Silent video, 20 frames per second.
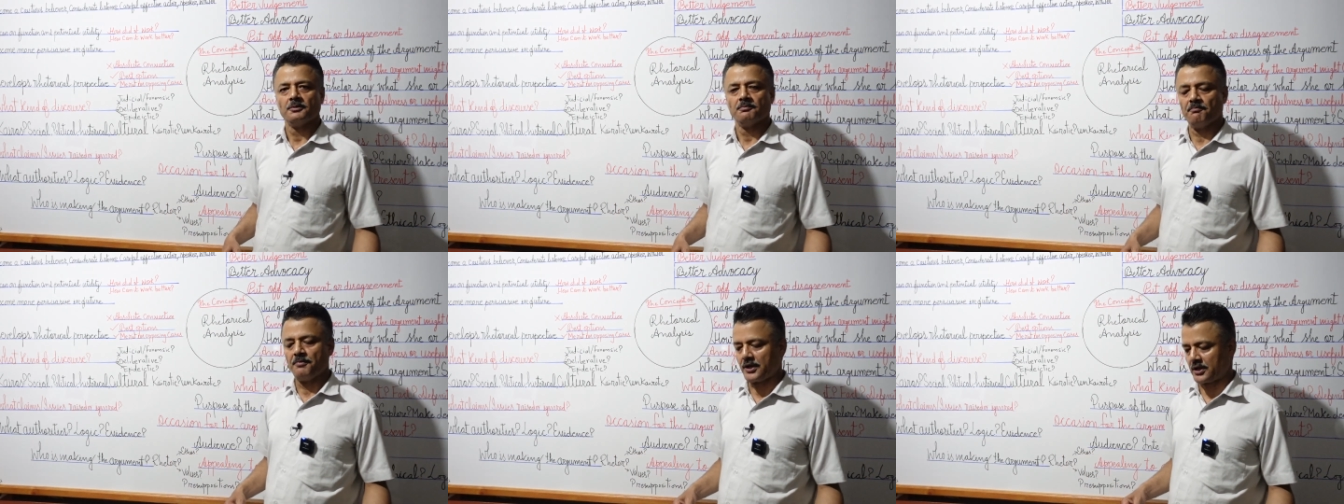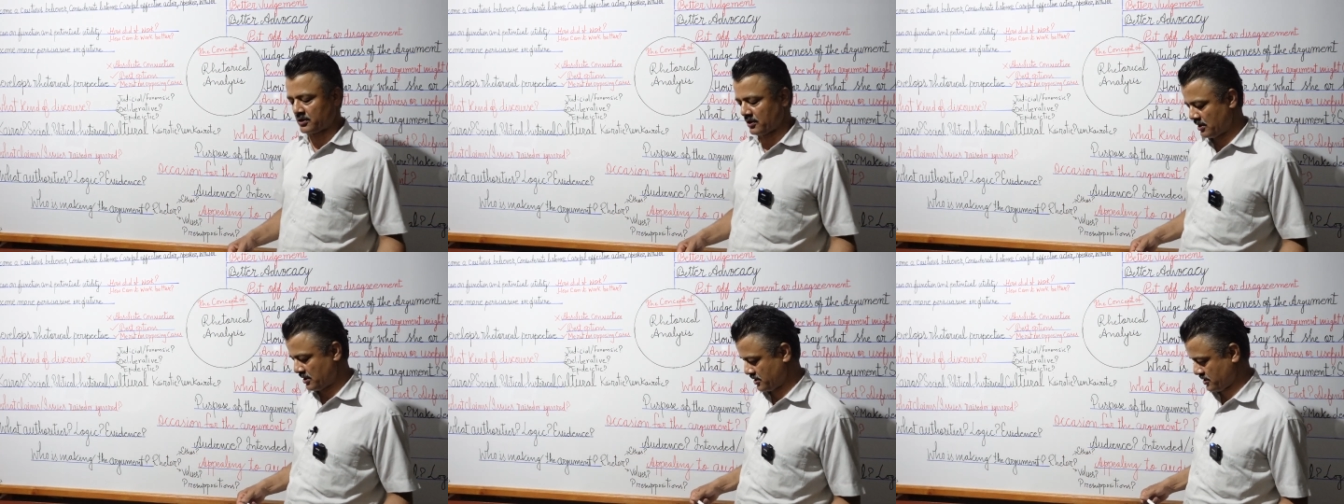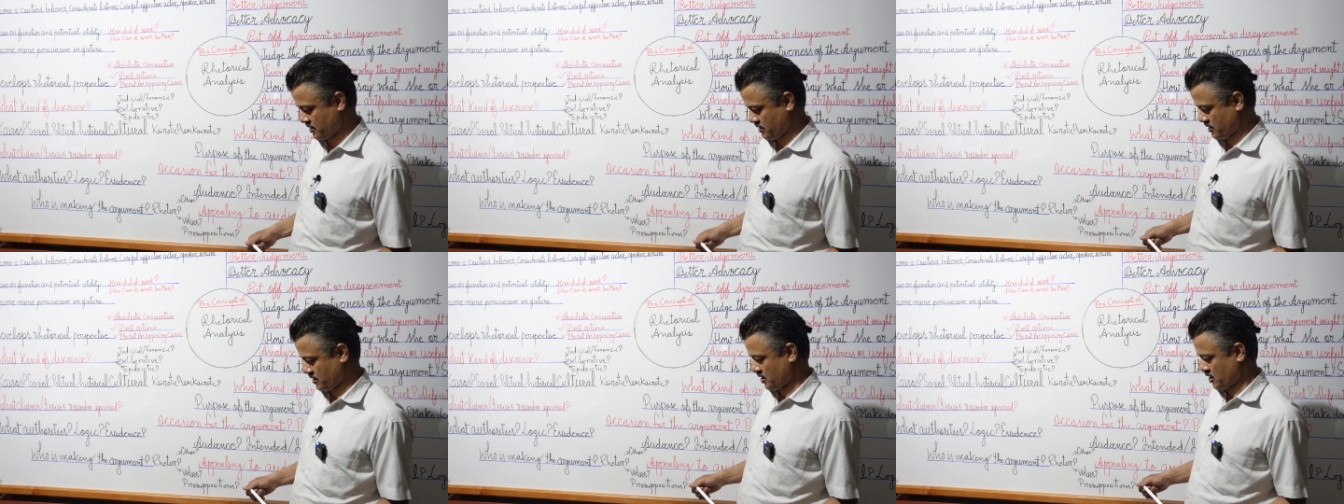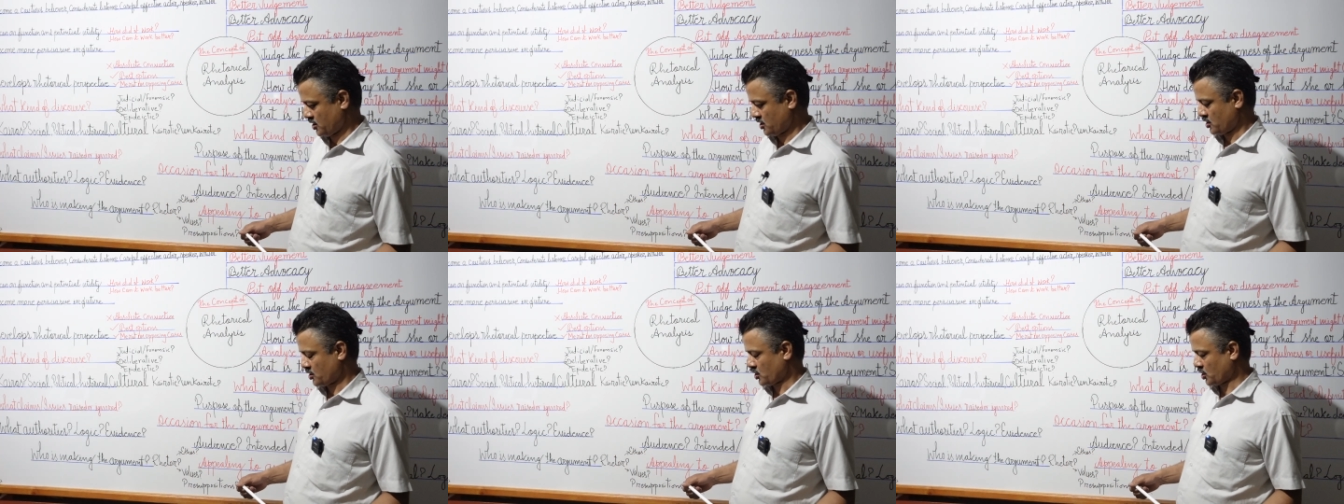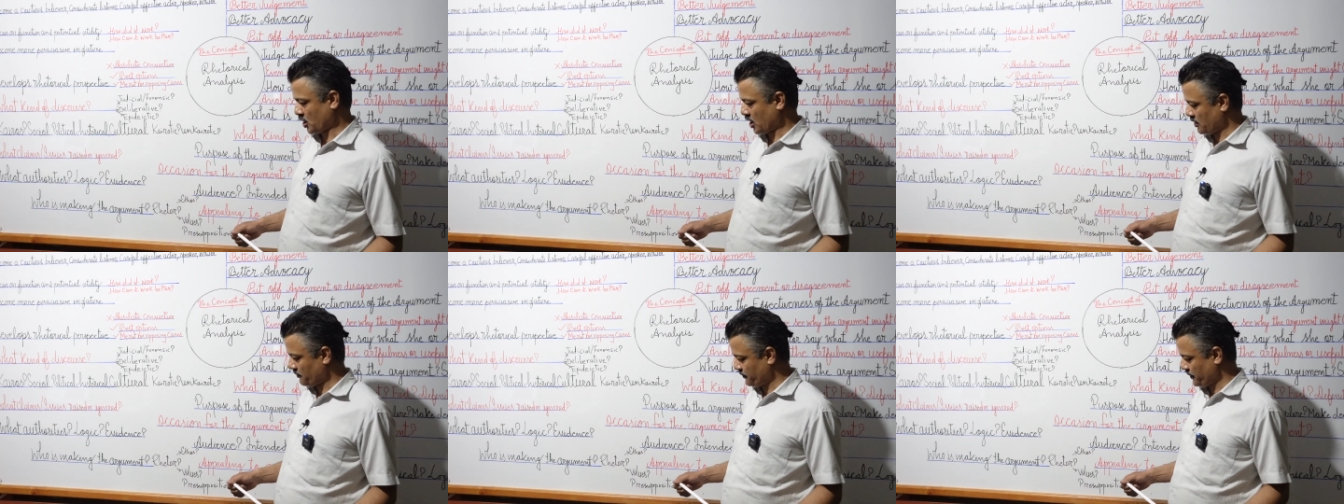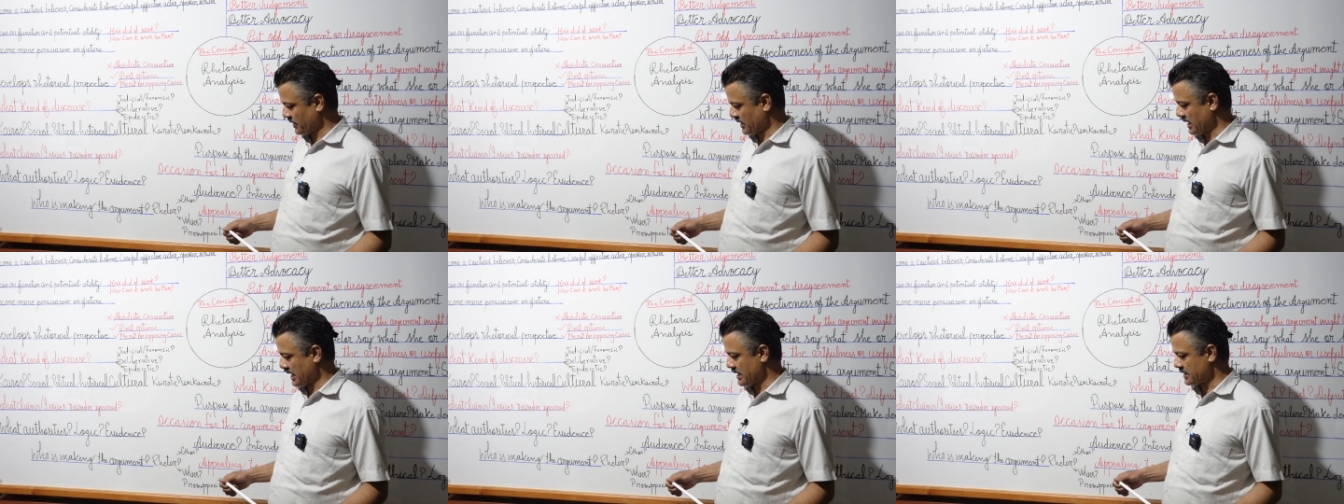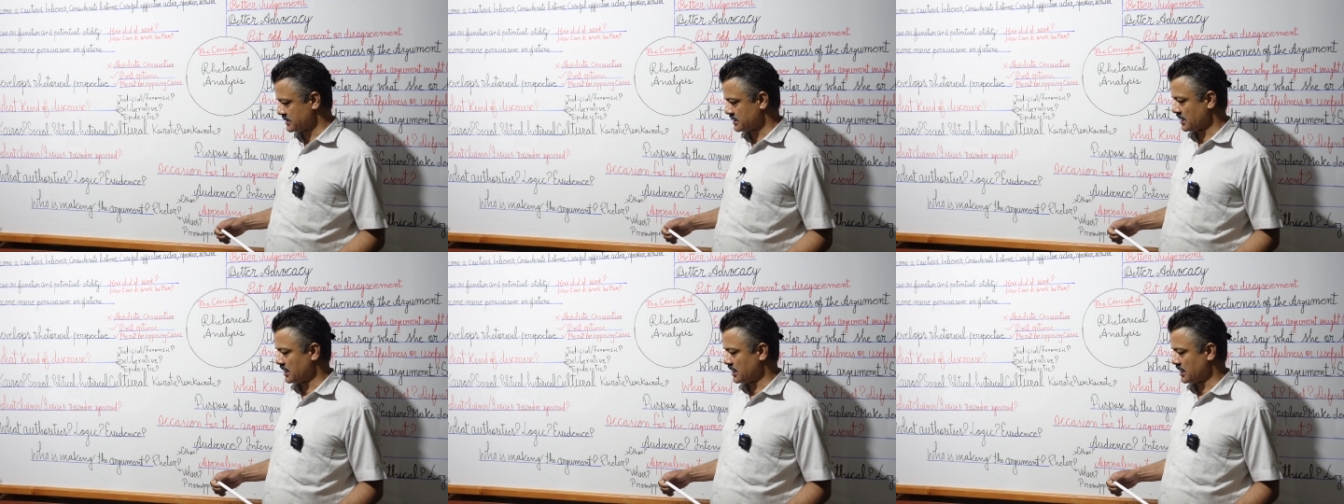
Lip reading: because Coffer has